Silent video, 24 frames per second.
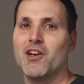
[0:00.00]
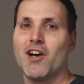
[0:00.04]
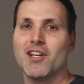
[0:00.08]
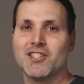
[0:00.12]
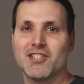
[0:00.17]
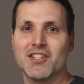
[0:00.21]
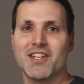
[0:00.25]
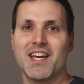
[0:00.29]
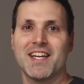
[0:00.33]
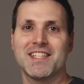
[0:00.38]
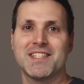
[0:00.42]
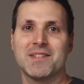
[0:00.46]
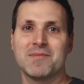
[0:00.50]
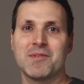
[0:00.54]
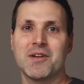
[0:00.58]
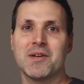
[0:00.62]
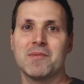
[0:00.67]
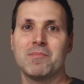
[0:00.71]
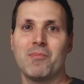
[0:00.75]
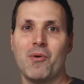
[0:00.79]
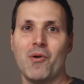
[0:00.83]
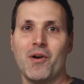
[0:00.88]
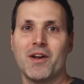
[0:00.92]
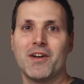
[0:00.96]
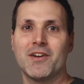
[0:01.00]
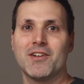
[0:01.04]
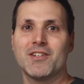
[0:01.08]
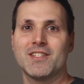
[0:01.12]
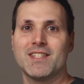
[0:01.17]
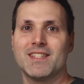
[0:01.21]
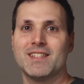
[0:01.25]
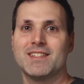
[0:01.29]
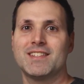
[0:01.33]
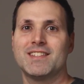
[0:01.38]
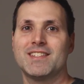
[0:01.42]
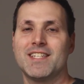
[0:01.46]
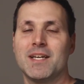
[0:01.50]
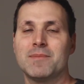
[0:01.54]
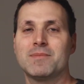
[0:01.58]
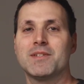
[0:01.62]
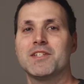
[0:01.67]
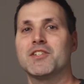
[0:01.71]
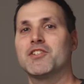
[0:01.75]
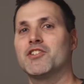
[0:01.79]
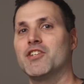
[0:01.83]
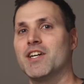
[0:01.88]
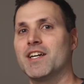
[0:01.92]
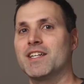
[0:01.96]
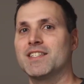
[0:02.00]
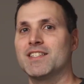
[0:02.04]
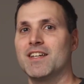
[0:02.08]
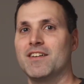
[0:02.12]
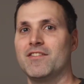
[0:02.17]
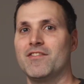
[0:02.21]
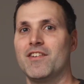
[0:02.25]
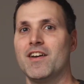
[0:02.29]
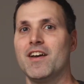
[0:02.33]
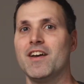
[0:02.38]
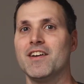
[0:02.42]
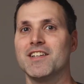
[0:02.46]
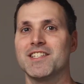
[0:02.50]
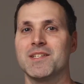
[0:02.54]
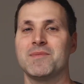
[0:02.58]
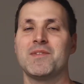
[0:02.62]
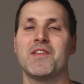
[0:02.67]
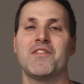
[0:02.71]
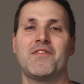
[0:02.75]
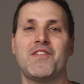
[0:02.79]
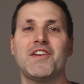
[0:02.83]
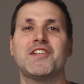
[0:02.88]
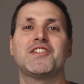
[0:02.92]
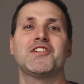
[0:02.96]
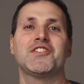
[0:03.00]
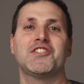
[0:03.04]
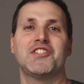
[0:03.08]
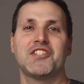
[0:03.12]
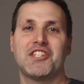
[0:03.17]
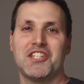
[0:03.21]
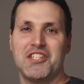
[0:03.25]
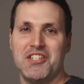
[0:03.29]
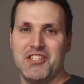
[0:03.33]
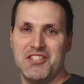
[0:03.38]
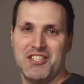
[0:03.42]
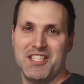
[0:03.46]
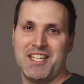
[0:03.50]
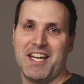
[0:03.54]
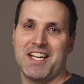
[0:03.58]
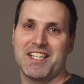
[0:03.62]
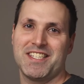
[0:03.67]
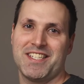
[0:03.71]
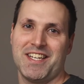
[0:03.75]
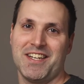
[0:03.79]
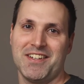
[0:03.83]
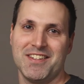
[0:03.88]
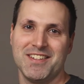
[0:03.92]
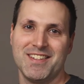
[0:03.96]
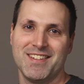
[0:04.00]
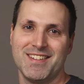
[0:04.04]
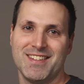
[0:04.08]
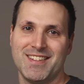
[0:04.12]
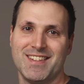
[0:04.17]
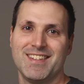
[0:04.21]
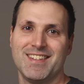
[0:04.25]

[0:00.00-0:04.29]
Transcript: you also get some good pointers and tips and tricks of some of the features you can use in Excel.